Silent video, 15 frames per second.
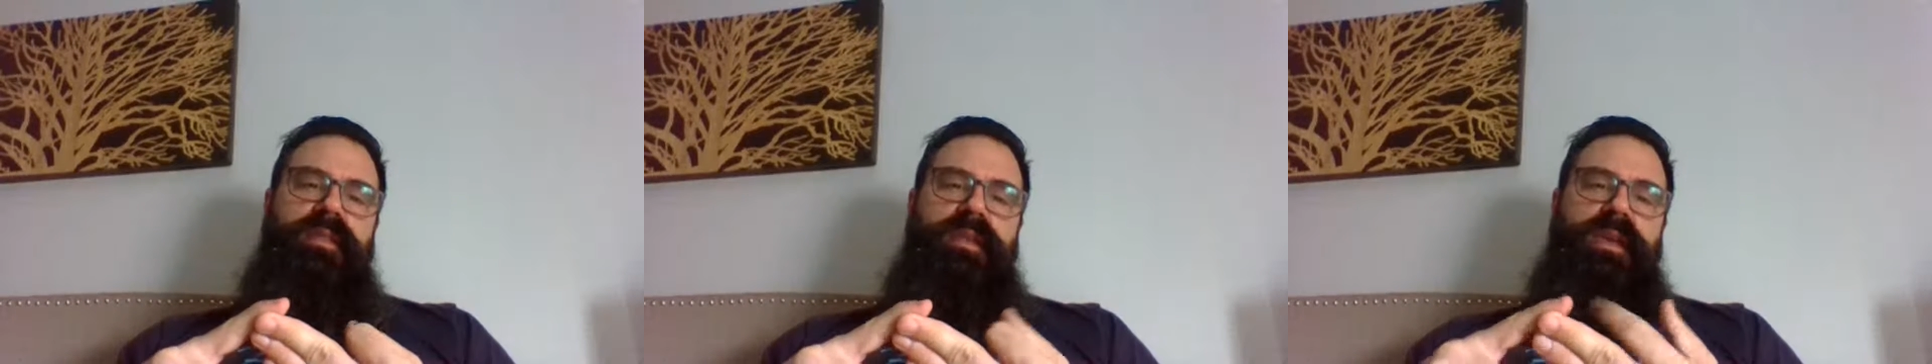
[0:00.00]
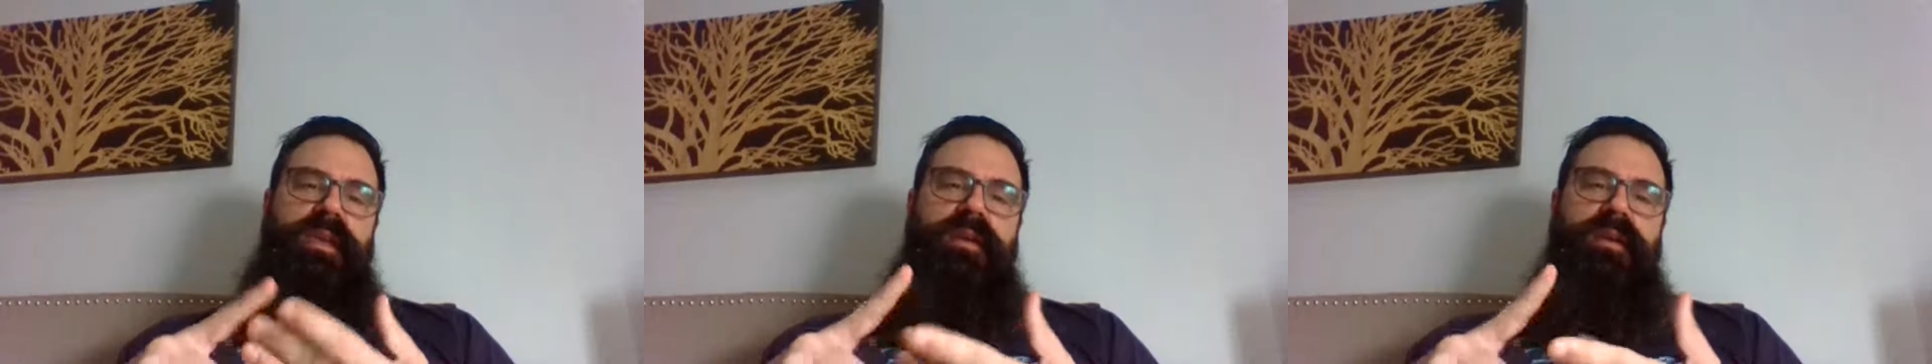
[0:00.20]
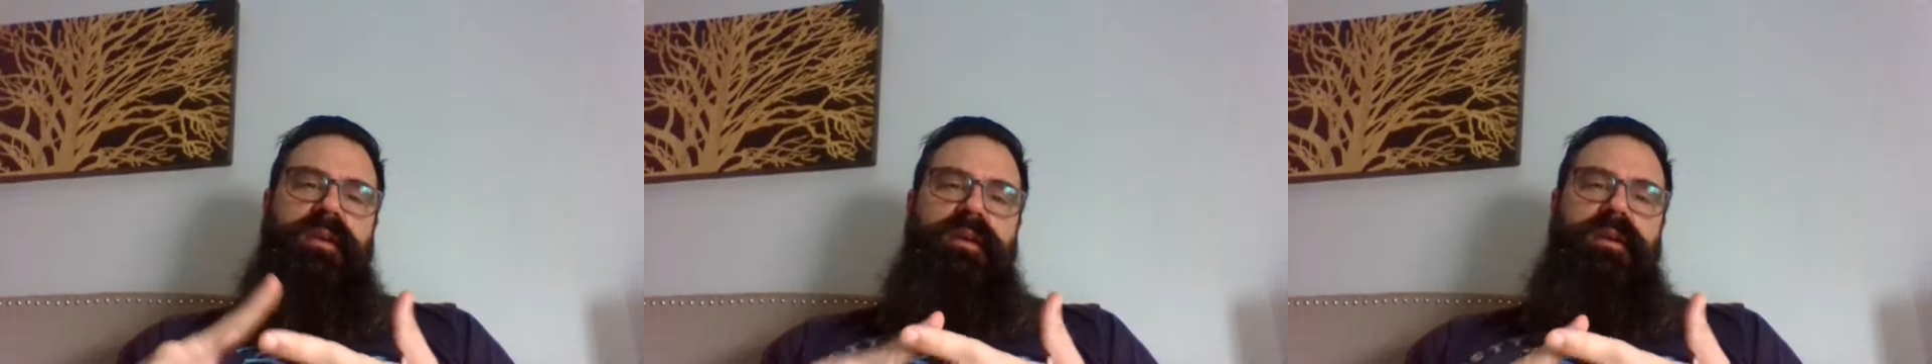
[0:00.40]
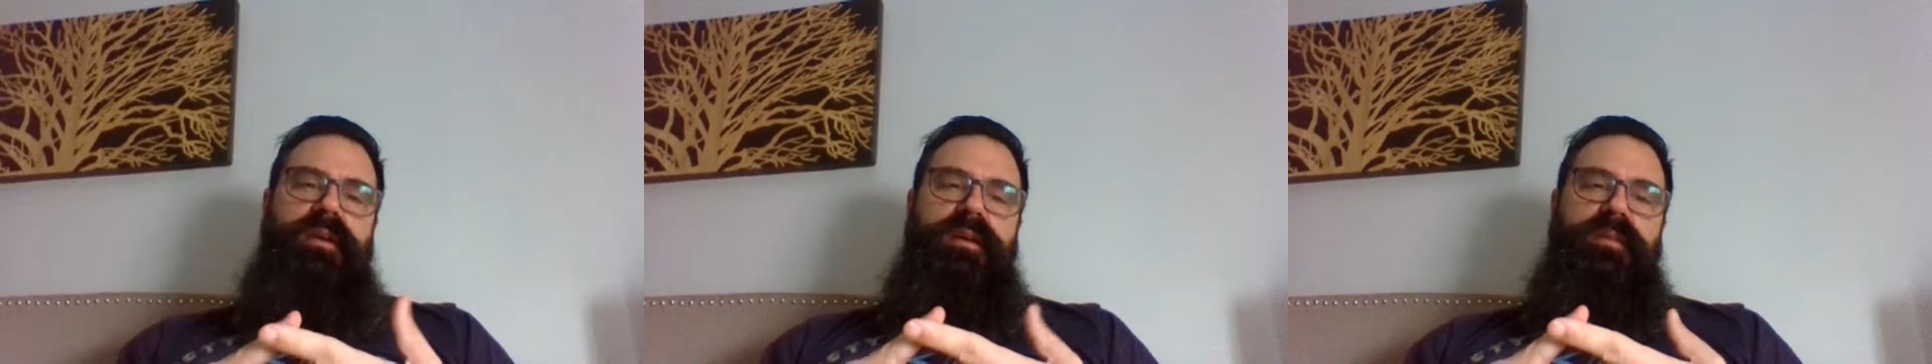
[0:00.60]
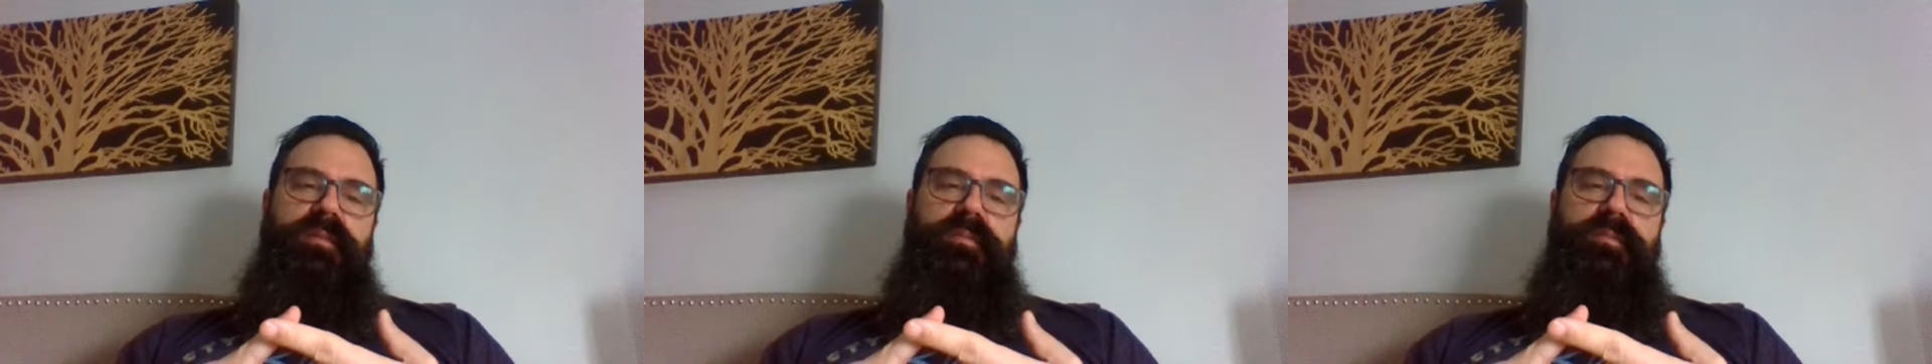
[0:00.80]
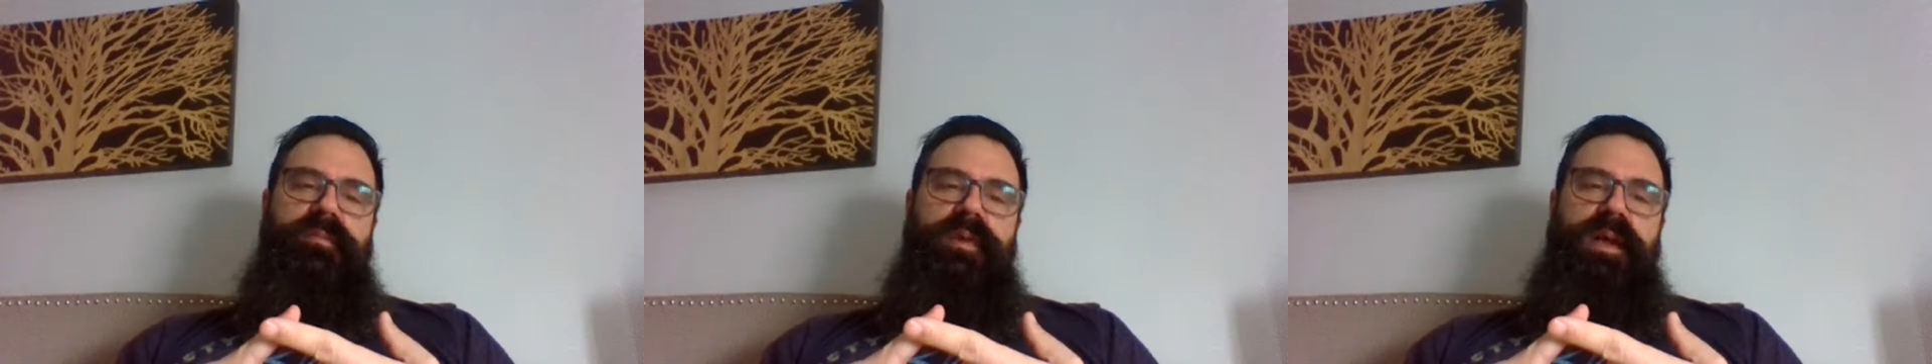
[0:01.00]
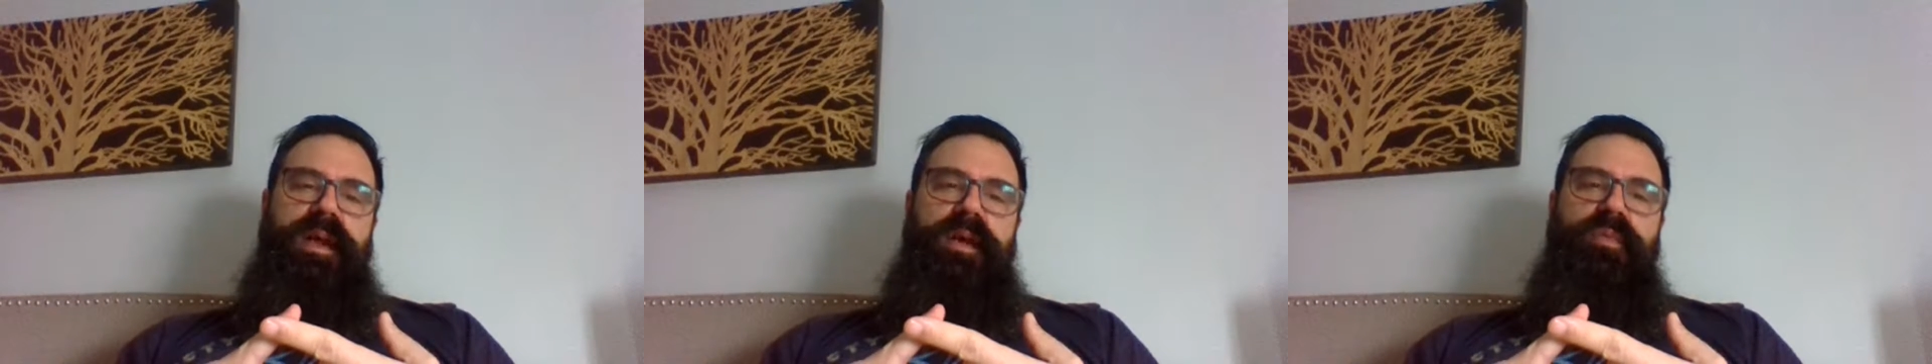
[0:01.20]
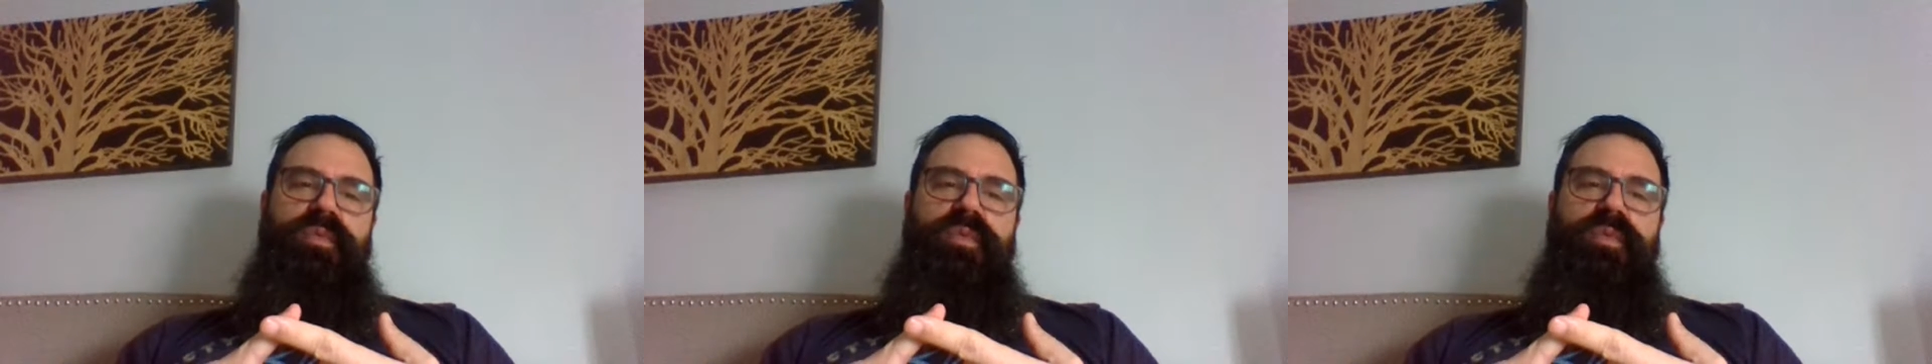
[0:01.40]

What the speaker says: then I